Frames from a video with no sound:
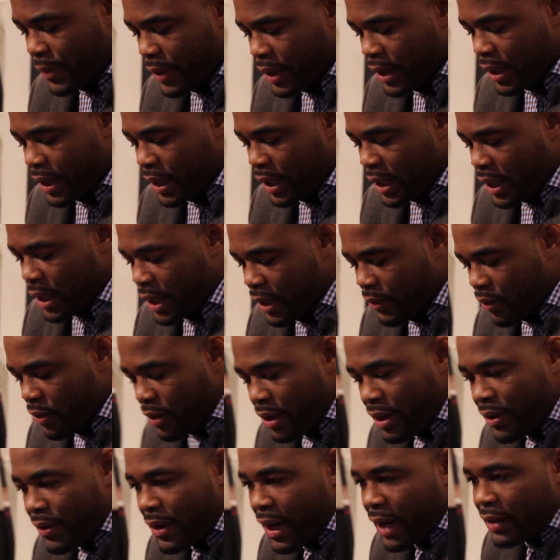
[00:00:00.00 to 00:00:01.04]
It
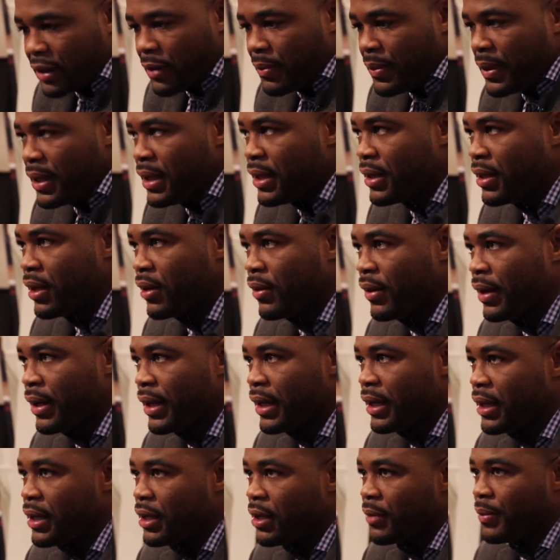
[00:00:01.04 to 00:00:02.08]
would have to be, you know,
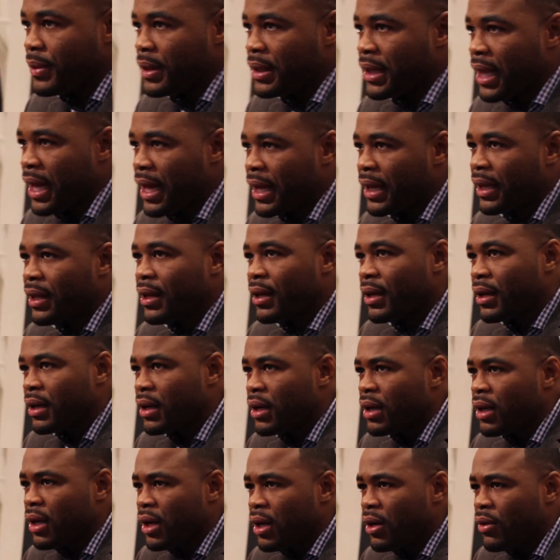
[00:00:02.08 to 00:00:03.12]
it'd be like
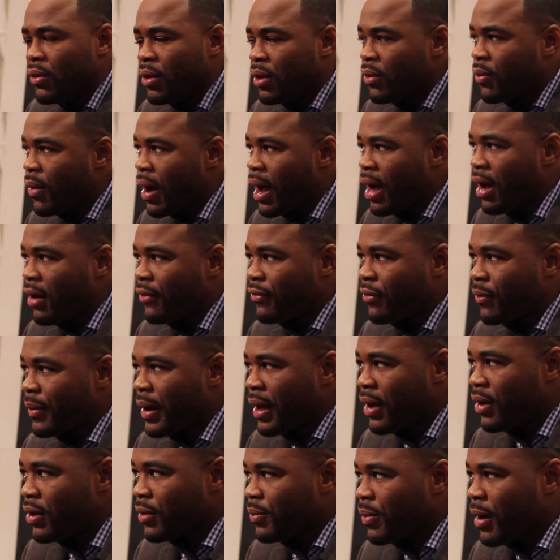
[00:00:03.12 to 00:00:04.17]
a while from
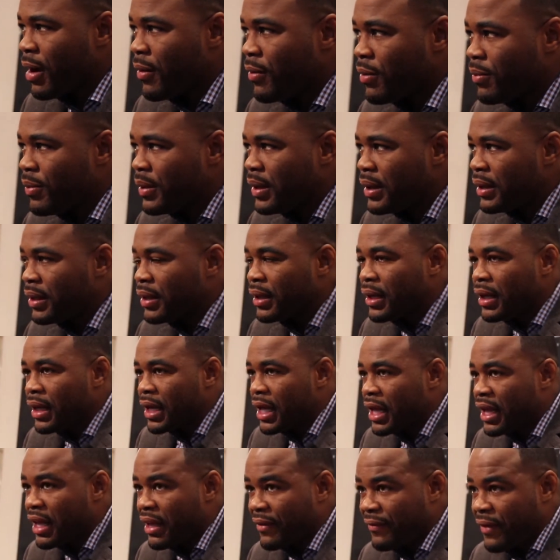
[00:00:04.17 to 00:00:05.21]
now. It'd probably be,
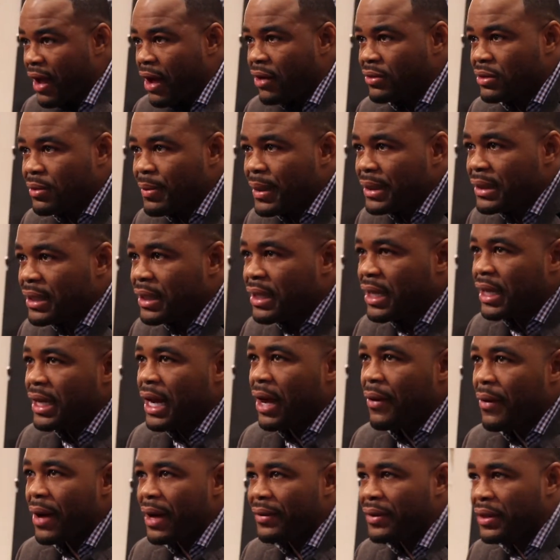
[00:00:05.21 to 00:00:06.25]
if I was to make the cut, I
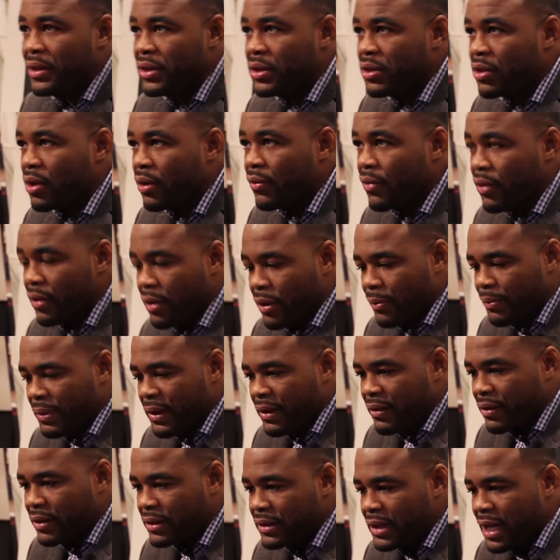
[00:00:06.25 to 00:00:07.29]
would have to do it over a
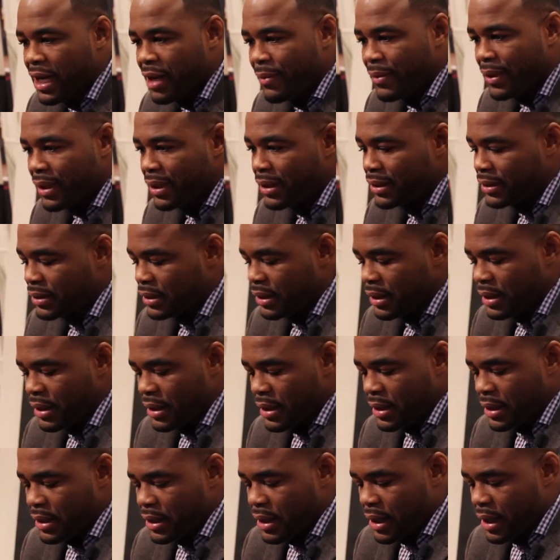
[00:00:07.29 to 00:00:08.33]
period of time because
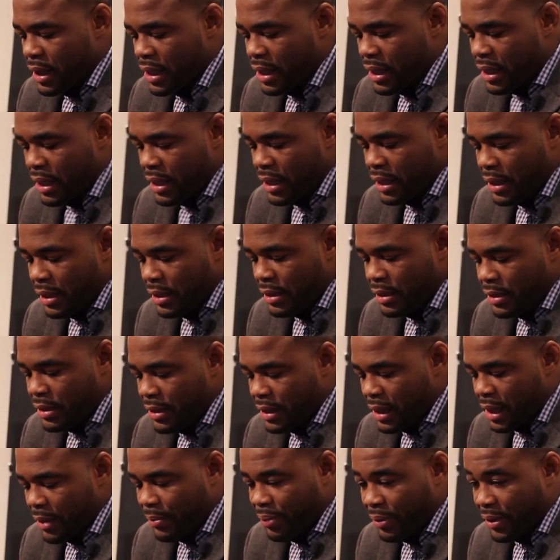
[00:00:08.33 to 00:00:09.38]

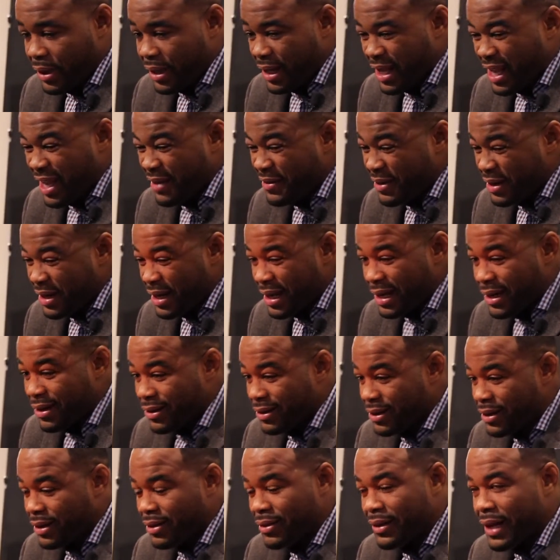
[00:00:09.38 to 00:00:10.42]
I'm pretty heavy now.
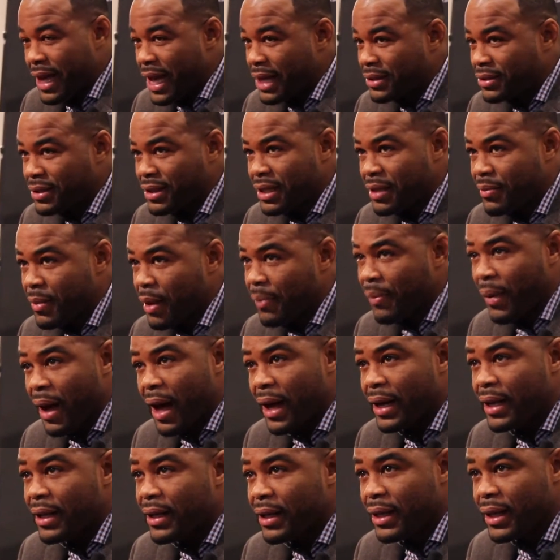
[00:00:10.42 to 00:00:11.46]
You know, naturally, my
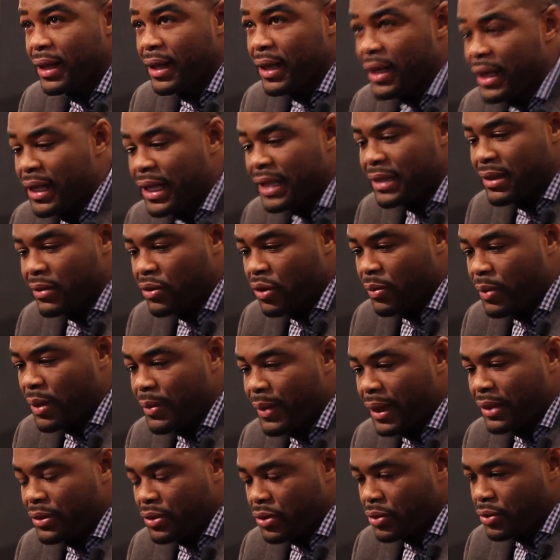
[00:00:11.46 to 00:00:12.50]
body gets up to be
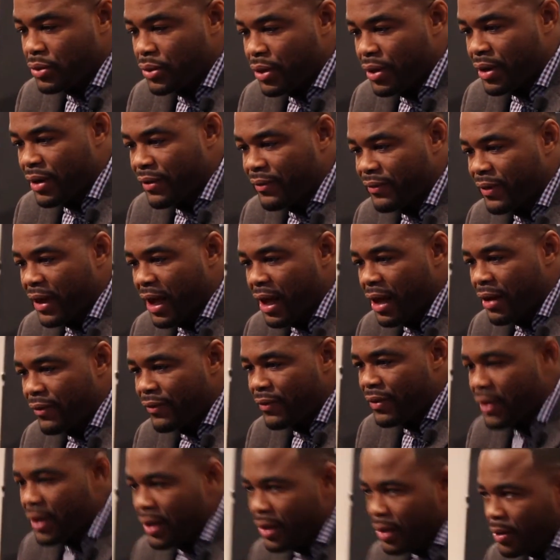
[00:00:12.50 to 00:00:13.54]
about
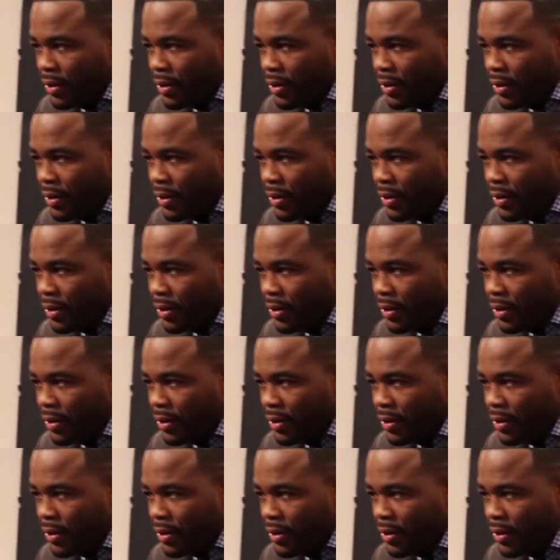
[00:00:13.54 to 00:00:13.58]
235.